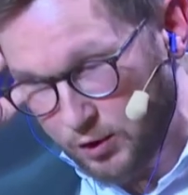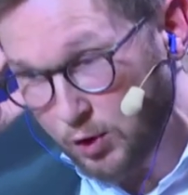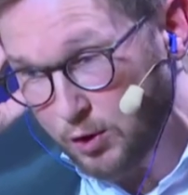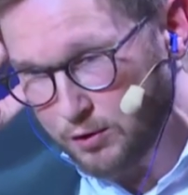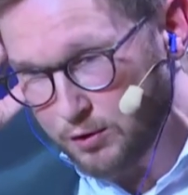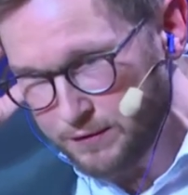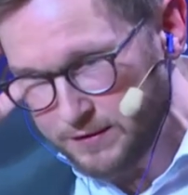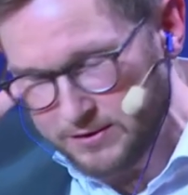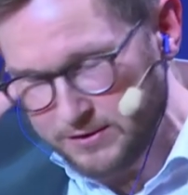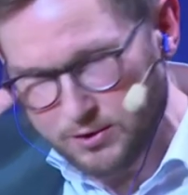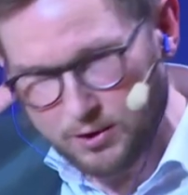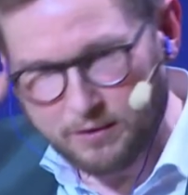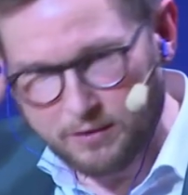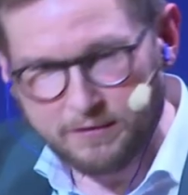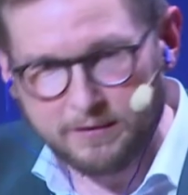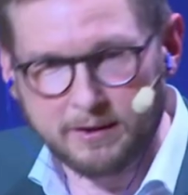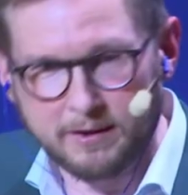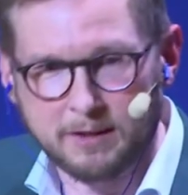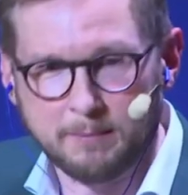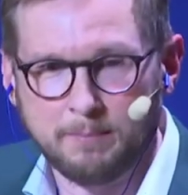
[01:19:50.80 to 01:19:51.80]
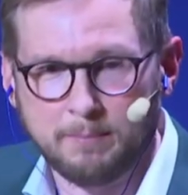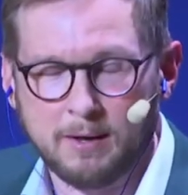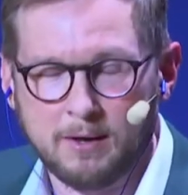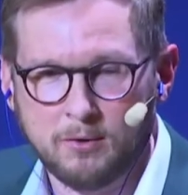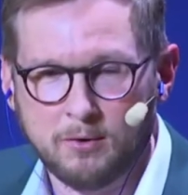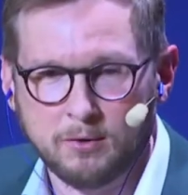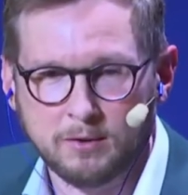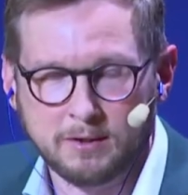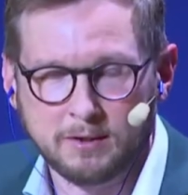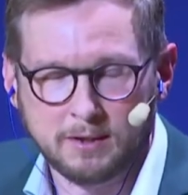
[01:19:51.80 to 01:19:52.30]
photography is often
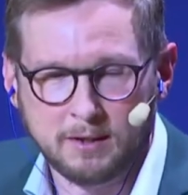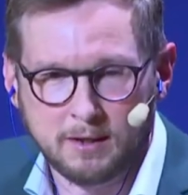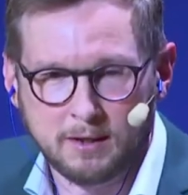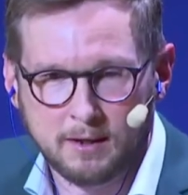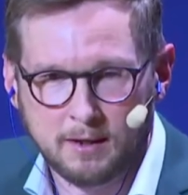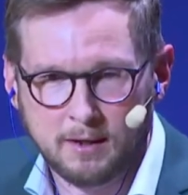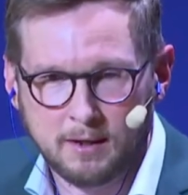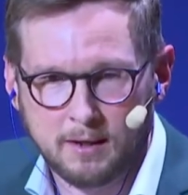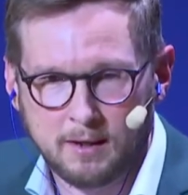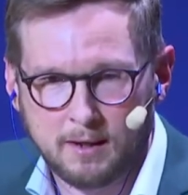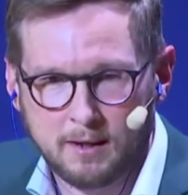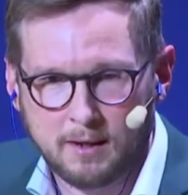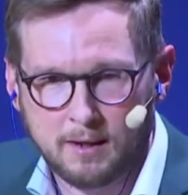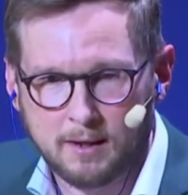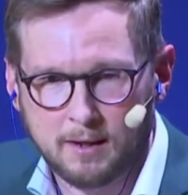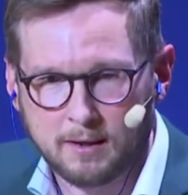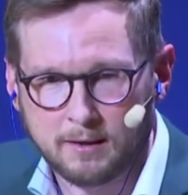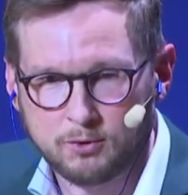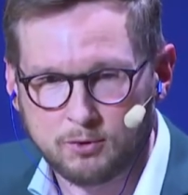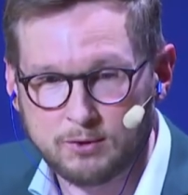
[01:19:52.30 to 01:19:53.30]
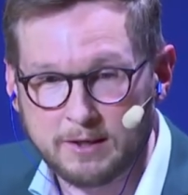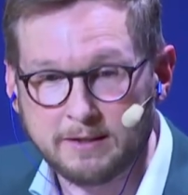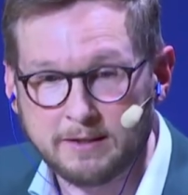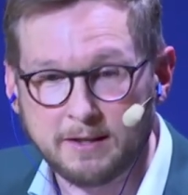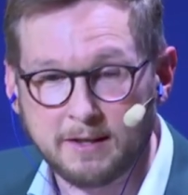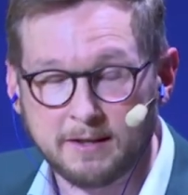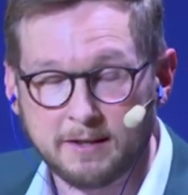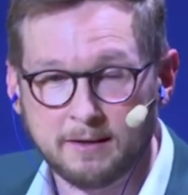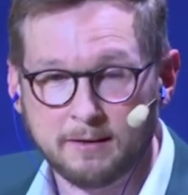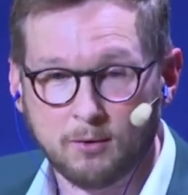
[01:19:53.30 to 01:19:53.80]
about
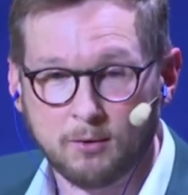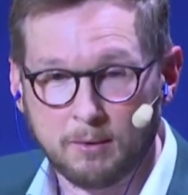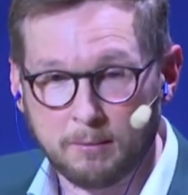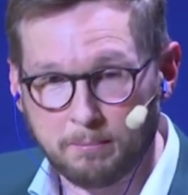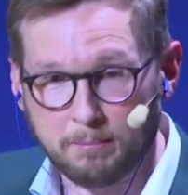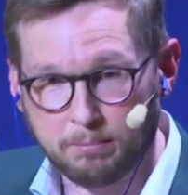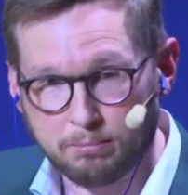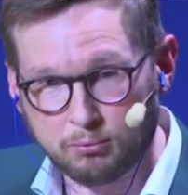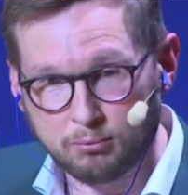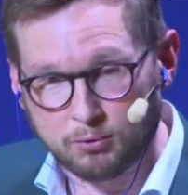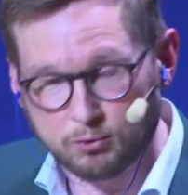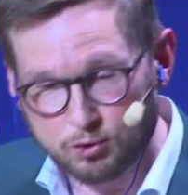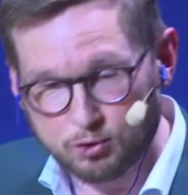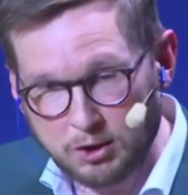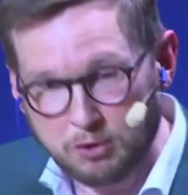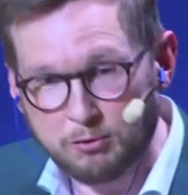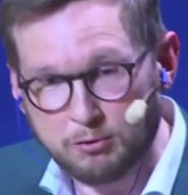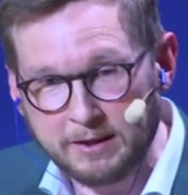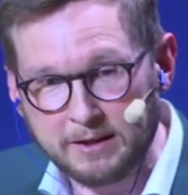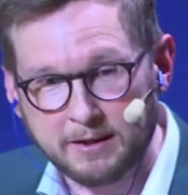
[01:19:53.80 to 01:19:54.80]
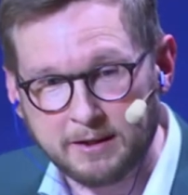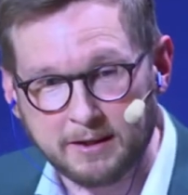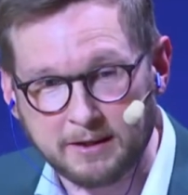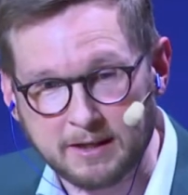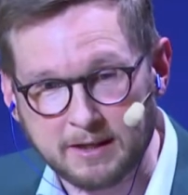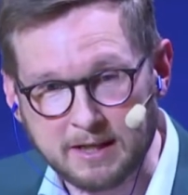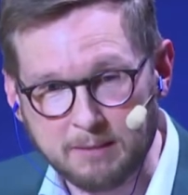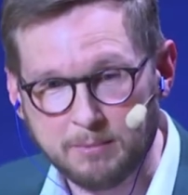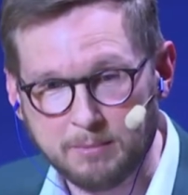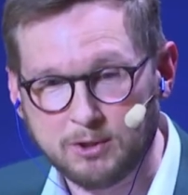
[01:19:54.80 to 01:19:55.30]
creating an or
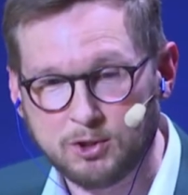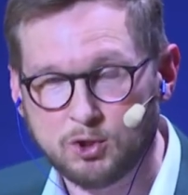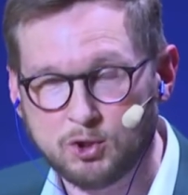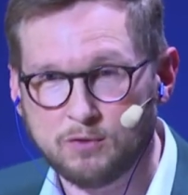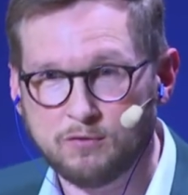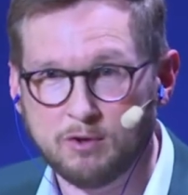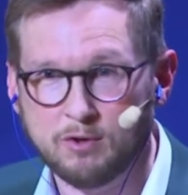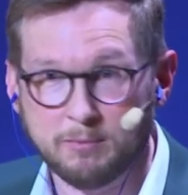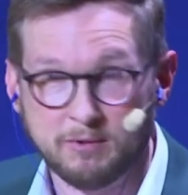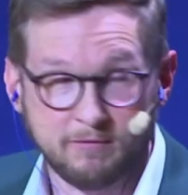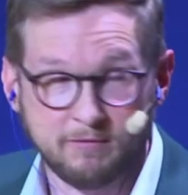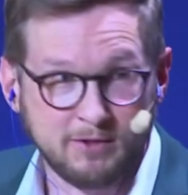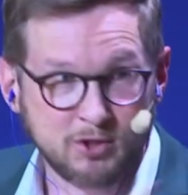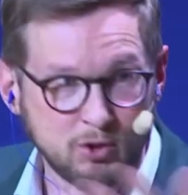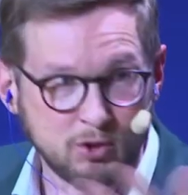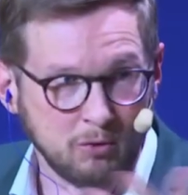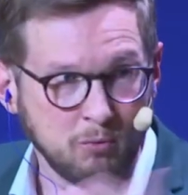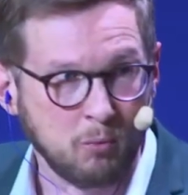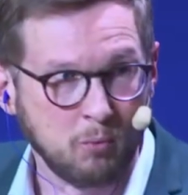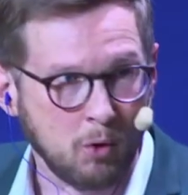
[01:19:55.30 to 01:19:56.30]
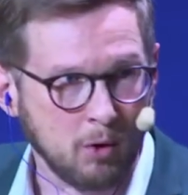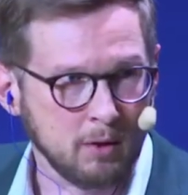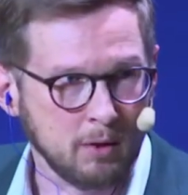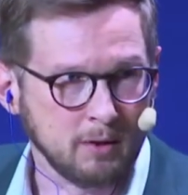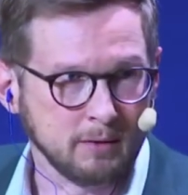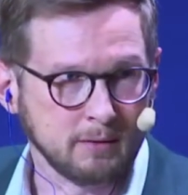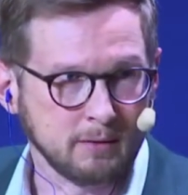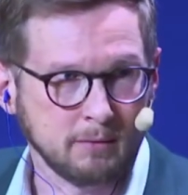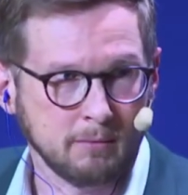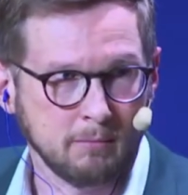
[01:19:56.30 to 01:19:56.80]
generating an image from the visual
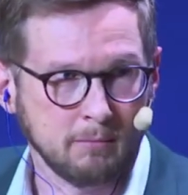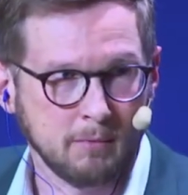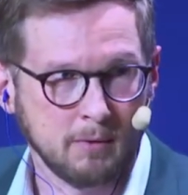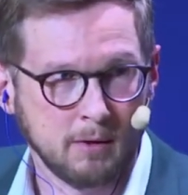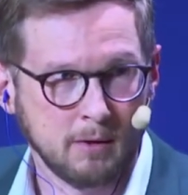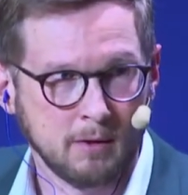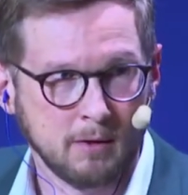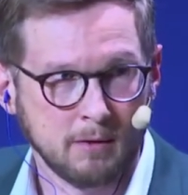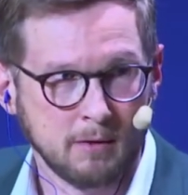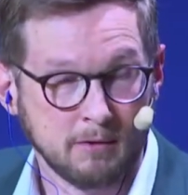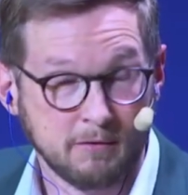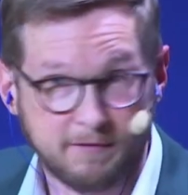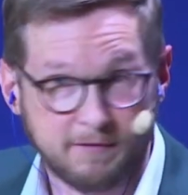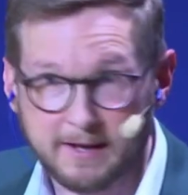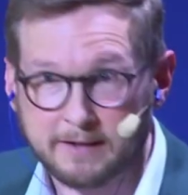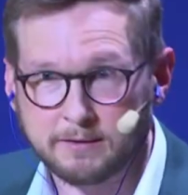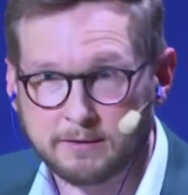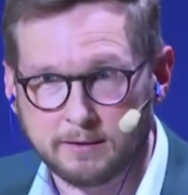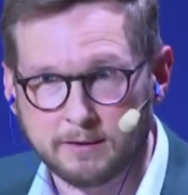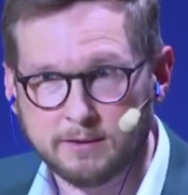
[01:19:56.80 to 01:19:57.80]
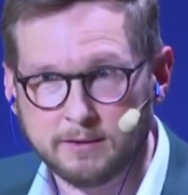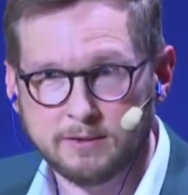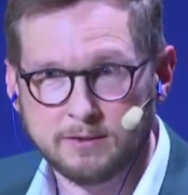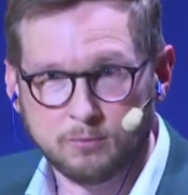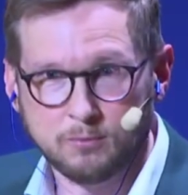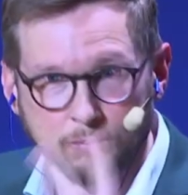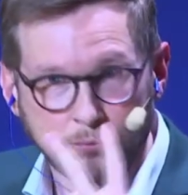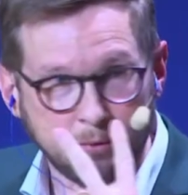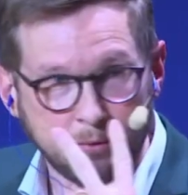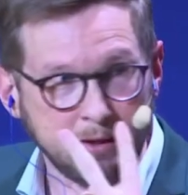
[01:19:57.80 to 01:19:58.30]
world. Fact
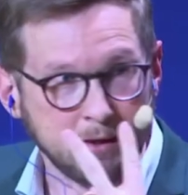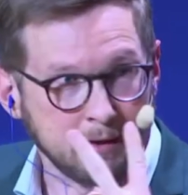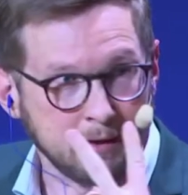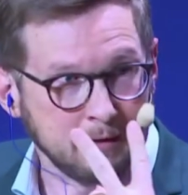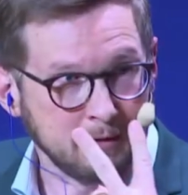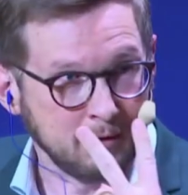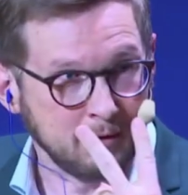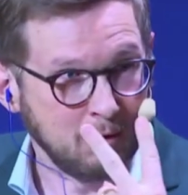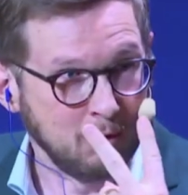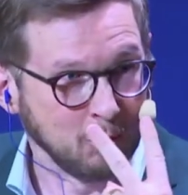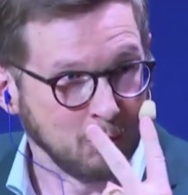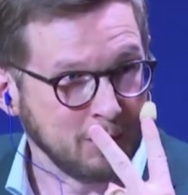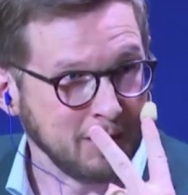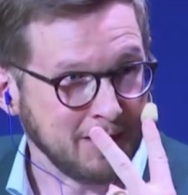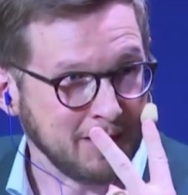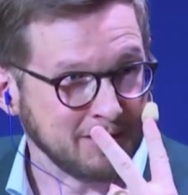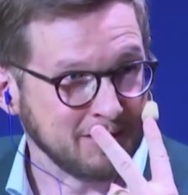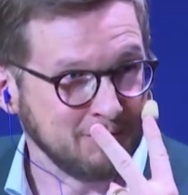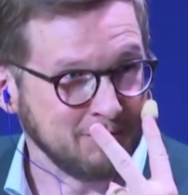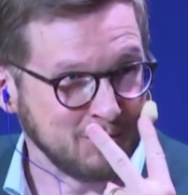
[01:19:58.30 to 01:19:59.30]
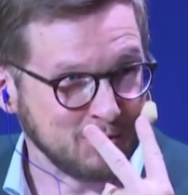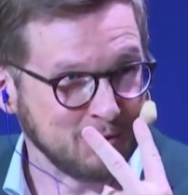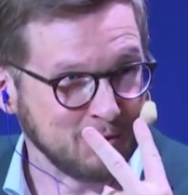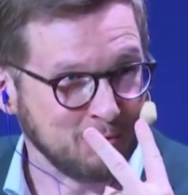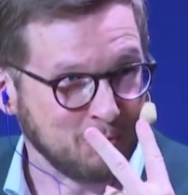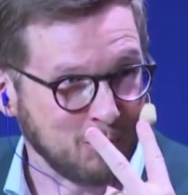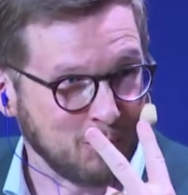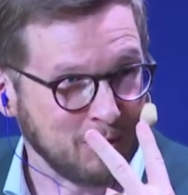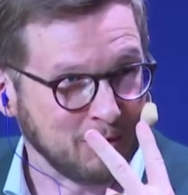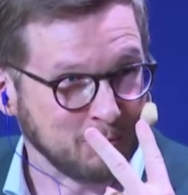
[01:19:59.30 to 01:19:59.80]
is, we are looking at the
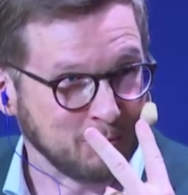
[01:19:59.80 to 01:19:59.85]
visual